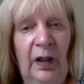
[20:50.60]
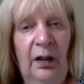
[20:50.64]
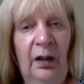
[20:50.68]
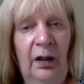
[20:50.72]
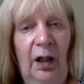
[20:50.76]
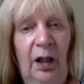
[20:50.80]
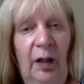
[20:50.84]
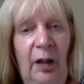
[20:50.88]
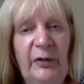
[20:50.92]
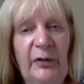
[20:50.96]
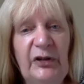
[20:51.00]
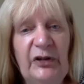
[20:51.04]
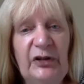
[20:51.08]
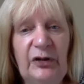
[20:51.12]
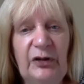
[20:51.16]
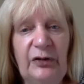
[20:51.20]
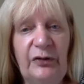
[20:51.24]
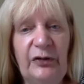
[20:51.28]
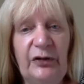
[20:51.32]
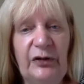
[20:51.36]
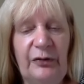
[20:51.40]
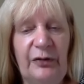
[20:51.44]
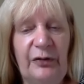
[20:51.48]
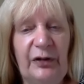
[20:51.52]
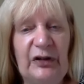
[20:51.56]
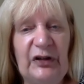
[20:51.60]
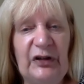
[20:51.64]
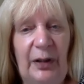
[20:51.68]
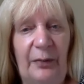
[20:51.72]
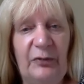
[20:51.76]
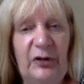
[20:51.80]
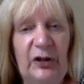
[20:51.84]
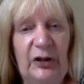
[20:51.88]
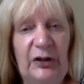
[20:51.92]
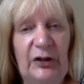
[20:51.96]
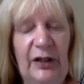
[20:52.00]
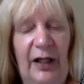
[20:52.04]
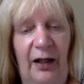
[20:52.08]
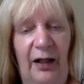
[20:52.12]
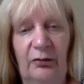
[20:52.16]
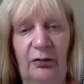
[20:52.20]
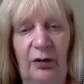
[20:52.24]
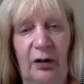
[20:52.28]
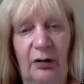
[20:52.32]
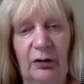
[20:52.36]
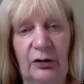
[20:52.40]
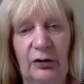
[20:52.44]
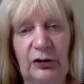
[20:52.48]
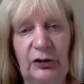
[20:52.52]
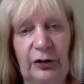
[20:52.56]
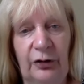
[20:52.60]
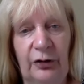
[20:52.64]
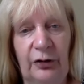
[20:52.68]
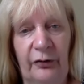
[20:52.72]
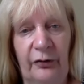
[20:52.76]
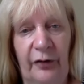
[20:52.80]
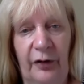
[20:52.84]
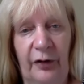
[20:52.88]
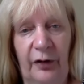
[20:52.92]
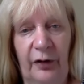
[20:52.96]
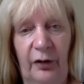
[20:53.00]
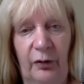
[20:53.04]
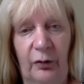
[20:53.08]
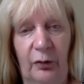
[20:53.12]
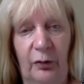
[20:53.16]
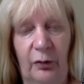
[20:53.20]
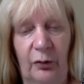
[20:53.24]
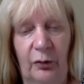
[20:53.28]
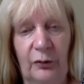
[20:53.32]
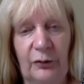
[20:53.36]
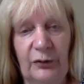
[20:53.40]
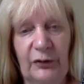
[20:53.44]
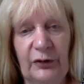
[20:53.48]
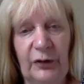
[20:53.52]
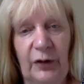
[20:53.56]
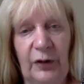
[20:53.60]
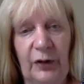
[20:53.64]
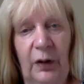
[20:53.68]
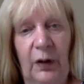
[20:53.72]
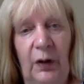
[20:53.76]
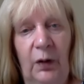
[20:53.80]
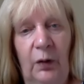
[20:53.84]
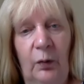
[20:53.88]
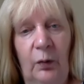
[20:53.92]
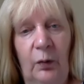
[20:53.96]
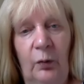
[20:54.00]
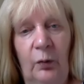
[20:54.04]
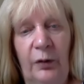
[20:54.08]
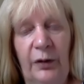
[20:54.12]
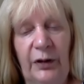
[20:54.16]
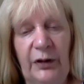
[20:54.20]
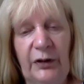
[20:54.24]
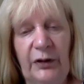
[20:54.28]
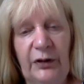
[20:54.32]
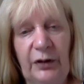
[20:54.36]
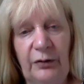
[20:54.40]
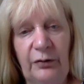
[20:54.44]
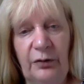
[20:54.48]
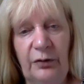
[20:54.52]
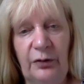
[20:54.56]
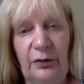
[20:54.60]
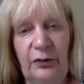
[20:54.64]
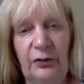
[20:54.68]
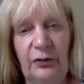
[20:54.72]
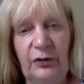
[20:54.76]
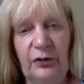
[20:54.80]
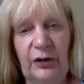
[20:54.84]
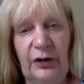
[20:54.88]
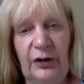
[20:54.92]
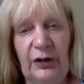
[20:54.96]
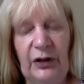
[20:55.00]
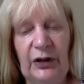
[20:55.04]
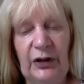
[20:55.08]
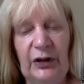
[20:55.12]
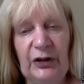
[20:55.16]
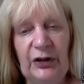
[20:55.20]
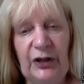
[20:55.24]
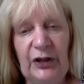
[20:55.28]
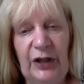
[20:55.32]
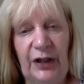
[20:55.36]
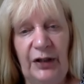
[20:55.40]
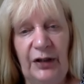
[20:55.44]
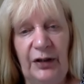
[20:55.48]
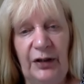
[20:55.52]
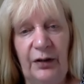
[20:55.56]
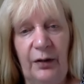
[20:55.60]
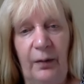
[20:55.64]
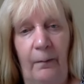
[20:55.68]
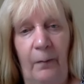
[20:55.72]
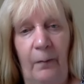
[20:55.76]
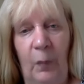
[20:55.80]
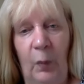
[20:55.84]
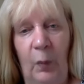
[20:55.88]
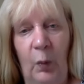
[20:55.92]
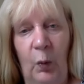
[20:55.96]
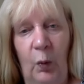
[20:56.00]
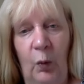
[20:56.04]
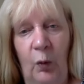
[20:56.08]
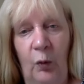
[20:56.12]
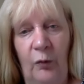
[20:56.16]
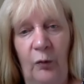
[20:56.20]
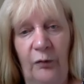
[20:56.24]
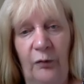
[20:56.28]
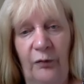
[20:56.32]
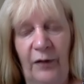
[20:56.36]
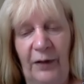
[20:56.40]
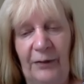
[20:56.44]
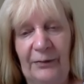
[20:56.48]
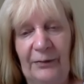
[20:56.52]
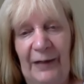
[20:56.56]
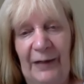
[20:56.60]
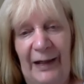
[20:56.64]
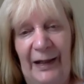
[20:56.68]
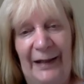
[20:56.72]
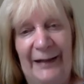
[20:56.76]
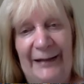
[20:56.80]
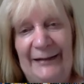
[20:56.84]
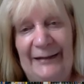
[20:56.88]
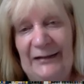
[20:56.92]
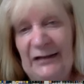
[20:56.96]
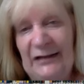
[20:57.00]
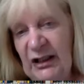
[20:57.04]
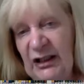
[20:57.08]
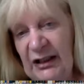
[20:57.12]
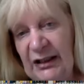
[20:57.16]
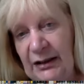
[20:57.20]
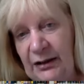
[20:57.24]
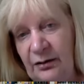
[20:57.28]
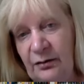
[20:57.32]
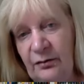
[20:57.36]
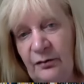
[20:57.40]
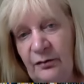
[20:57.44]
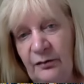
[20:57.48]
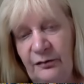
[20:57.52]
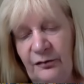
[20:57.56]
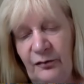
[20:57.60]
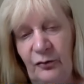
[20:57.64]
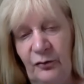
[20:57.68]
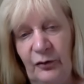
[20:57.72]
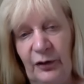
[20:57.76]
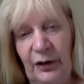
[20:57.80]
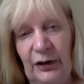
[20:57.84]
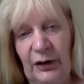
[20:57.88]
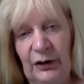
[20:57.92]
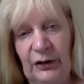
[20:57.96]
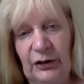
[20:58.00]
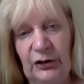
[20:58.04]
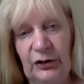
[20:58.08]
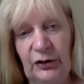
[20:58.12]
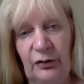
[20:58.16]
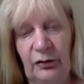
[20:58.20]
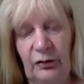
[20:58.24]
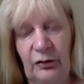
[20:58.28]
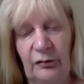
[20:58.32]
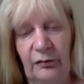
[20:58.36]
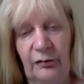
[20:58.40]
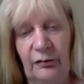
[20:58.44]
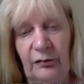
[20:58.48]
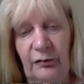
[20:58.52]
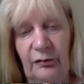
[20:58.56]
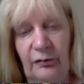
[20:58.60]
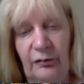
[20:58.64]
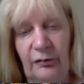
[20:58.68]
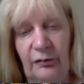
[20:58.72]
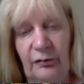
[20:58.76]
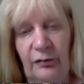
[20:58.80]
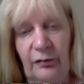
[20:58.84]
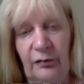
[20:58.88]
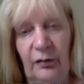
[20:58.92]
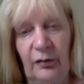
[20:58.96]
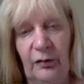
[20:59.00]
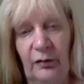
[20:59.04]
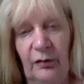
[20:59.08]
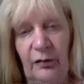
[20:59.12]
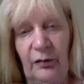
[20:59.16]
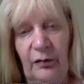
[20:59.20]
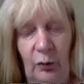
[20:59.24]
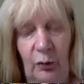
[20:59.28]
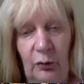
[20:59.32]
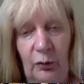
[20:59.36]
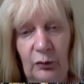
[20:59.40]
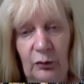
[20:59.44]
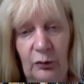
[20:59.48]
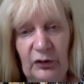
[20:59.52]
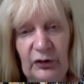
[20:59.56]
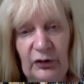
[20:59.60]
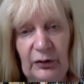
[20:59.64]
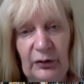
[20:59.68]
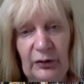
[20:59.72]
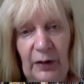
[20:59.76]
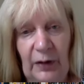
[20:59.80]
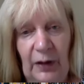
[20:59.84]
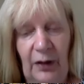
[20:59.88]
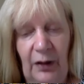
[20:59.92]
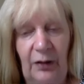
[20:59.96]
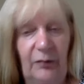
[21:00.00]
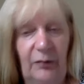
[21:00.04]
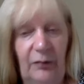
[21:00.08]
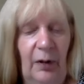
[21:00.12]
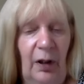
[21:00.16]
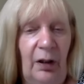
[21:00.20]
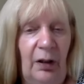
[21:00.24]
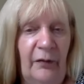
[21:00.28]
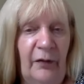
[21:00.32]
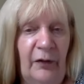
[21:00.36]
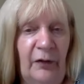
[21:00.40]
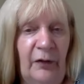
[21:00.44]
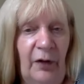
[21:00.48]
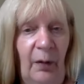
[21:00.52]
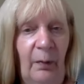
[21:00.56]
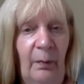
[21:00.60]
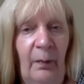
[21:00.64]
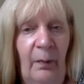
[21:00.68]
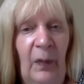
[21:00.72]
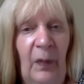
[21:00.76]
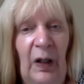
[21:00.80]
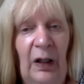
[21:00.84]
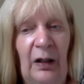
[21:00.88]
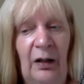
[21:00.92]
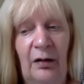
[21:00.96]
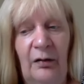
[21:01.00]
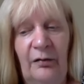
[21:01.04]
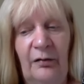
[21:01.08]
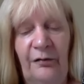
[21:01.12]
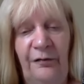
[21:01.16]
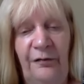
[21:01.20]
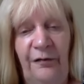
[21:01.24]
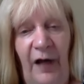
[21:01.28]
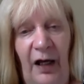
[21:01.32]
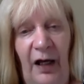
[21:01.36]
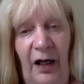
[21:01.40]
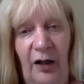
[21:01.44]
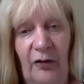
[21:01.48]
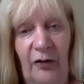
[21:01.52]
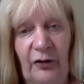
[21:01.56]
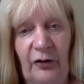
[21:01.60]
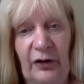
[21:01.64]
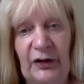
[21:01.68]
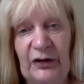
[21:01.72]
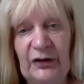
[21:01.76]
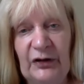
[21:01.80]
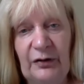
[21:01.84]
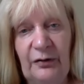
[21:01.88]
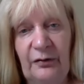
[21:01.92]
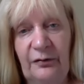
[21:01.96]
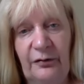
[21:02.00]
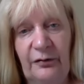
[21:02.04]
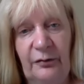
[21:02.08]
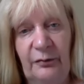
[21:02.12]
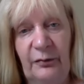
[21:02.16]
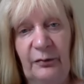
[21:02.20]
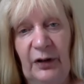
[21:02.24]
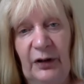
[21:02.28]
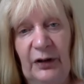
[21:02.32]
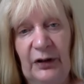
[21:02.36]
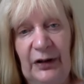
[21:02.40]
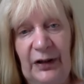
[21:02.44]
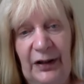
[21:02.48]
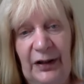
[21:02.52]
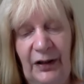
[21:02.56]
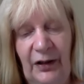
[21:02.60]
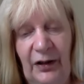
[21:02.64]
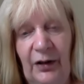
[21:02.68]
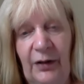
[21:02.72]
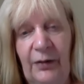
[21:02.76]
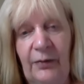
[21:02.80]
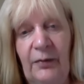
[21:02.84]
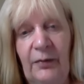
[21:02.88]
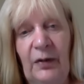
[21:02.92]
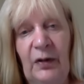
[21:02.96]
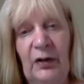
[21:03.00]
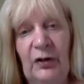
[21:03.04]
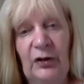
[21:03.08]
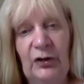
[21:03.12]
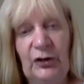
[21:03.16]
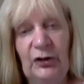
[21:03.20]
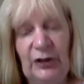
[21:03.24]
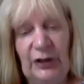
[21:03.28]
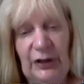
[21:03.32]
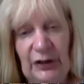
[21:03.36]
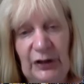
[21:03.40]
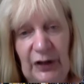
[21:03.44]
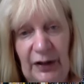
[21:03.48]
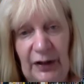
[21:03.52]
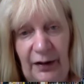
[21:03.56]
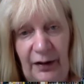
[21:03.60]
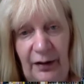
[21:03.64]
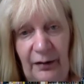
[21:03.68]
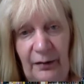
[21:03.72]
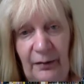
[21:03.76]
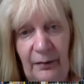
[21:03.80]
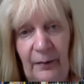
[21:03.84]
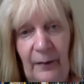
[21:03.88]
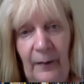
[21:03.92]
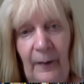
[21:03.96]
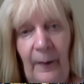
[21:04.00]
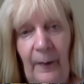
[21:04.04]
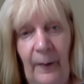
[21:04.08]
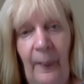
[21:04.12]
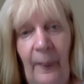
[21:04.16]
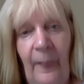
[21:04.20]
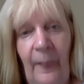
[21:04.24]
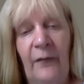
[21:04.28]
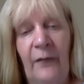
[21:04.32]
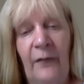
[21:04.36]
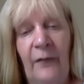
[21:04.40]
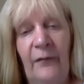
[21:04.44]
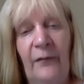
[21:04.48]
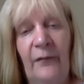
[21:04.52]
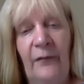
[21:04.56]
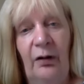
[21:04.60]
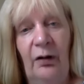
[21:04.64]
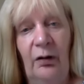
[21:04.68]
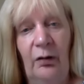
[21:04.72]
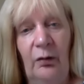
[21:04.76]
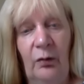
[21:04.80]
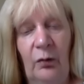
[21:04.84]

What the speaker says: How many students are accepted? How large are the cohorts? We don't usually take more than 18 for each of the cohorts. The number varies from year to year. There are